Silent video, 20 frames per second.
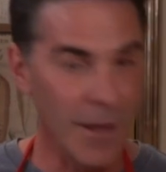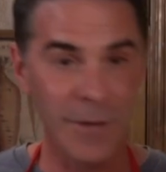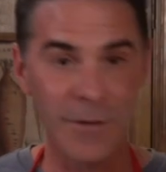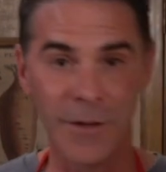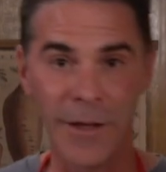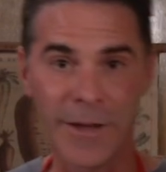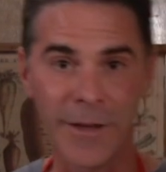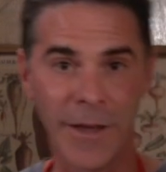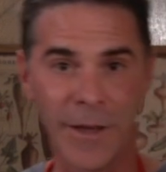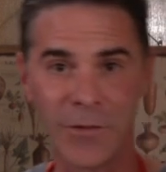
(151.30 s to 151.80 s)

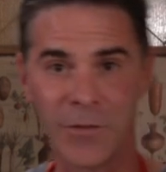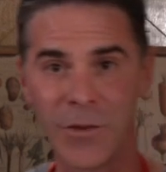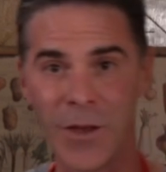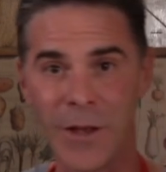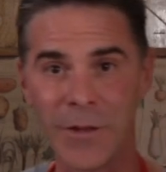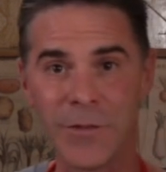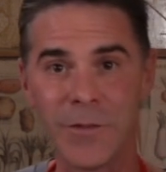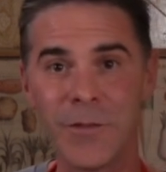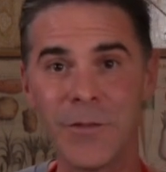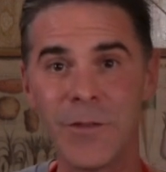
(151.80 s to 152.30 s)
Like I
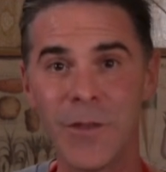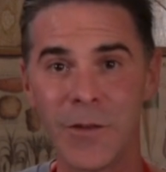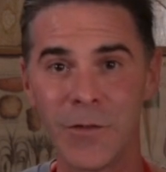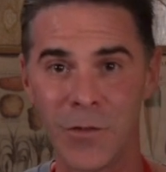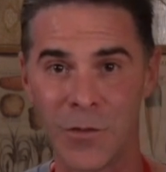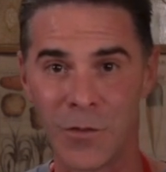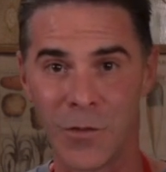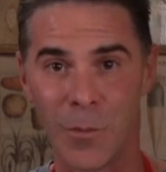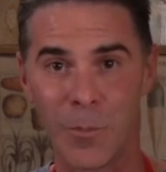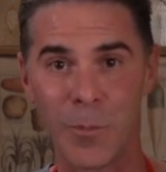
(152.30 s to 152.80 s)
said, this
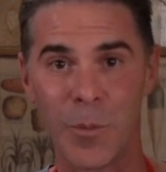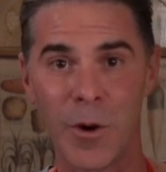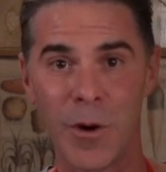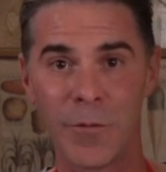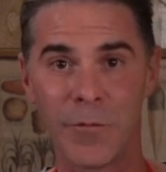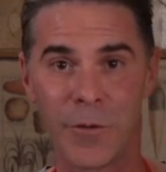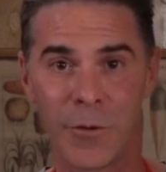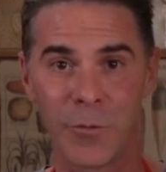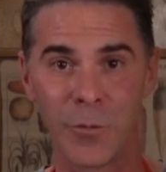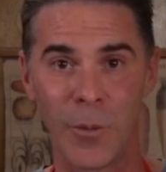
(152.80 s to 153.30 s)
is a
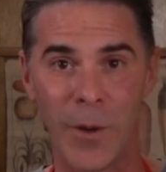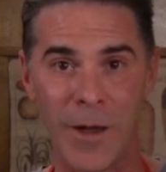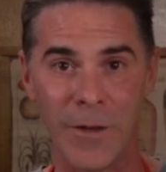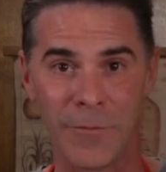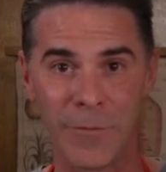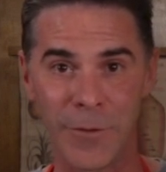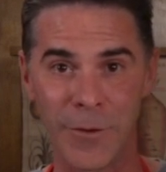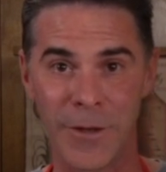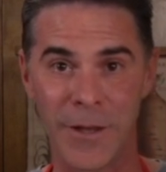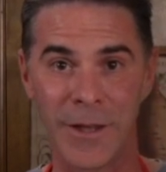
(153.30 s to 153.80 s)
perfect way
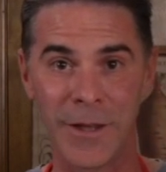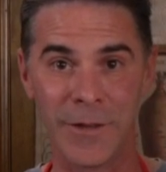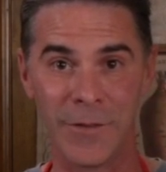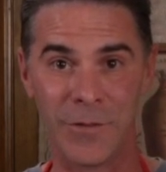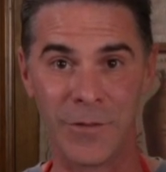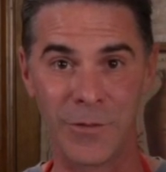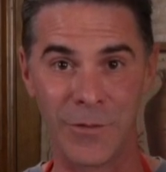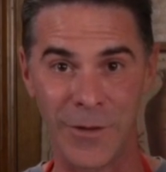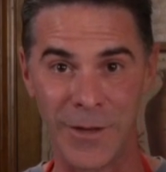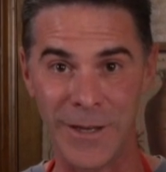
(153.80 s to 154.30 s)
for
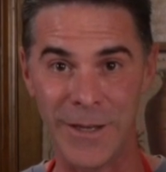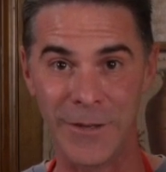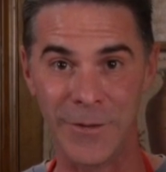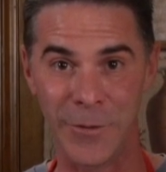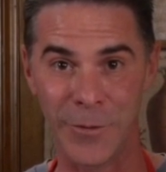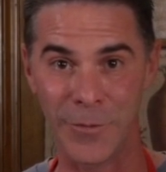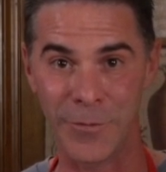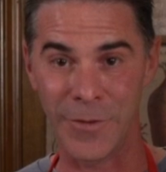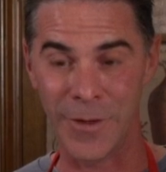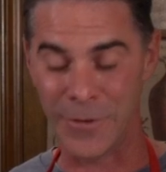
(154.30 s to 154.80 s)
kids to eat
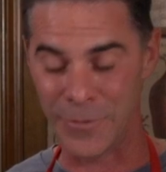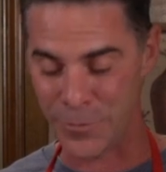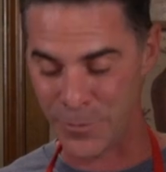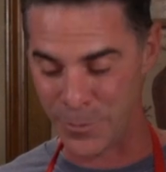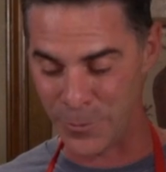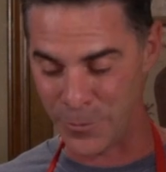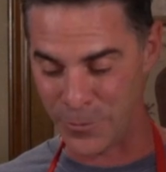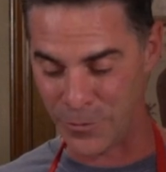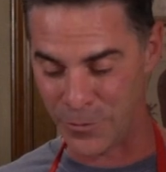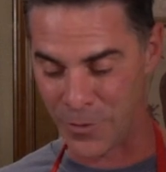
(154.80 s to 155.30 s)
their
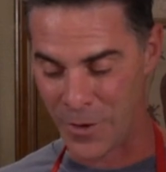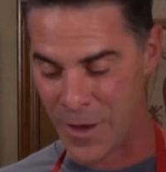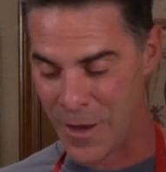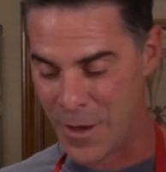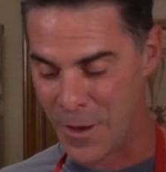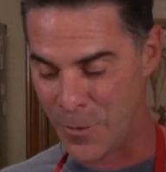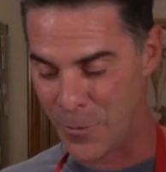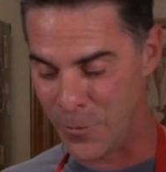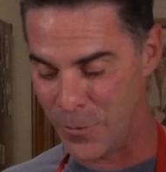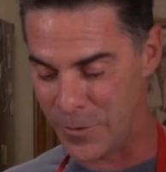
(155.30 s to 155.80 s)
vegetables
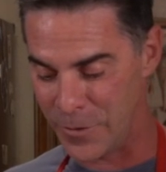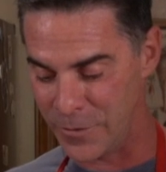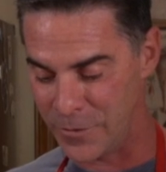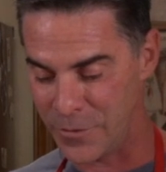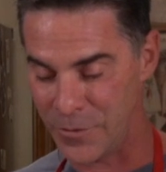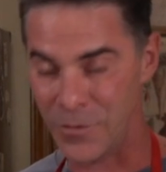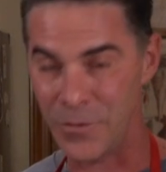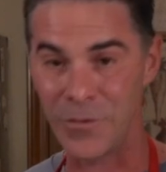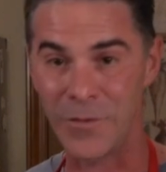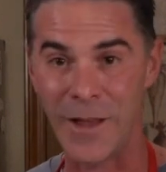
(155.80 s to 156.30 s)
when it's
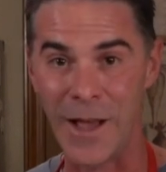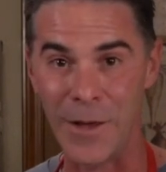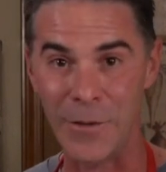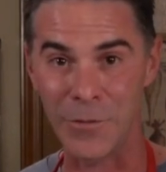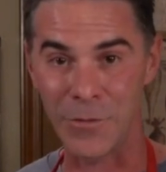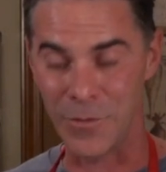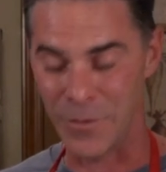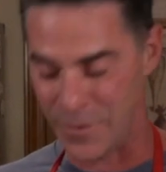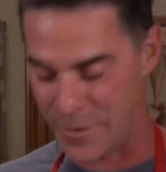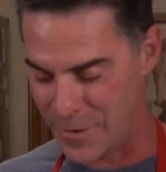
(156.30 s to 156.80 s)
just
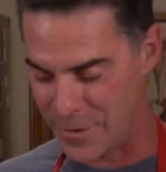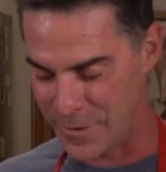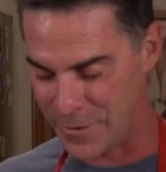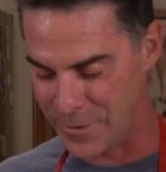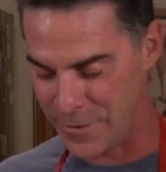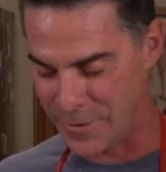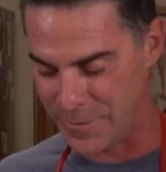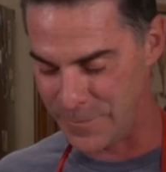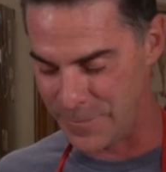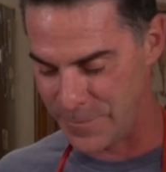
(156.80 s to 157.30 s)
doused in honey.